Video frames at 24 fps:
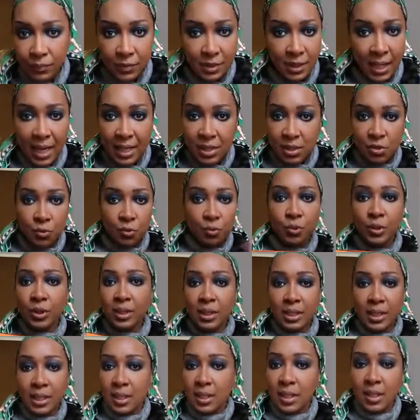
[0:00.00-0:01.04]
That's
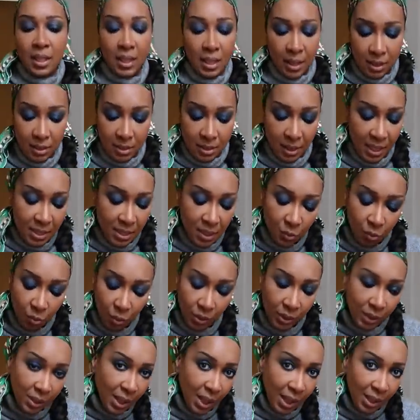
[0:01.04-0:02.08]
really it. I didn't
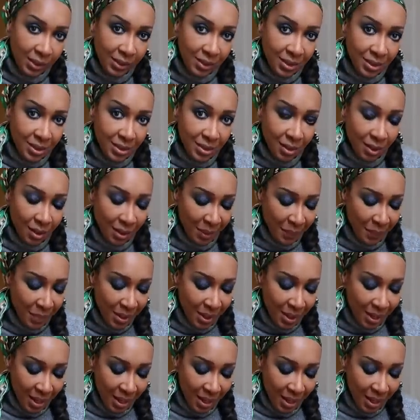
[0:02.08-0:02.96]
want color this time.